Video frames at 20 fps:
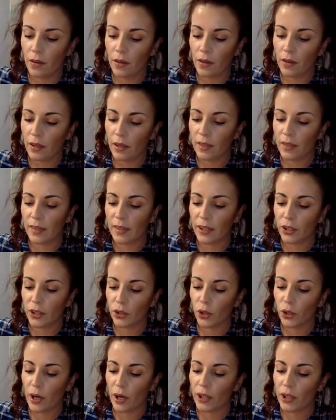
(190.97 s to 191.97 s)
It's like you're
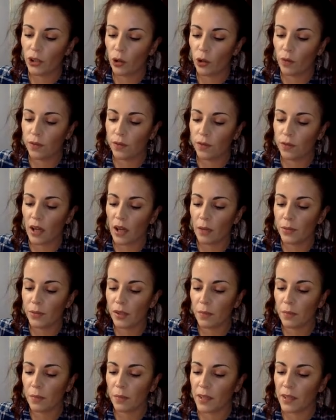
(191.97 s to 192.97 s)
trying to overcome
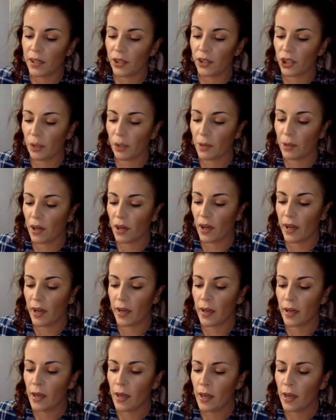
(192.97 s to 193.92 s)
something here, Gemini,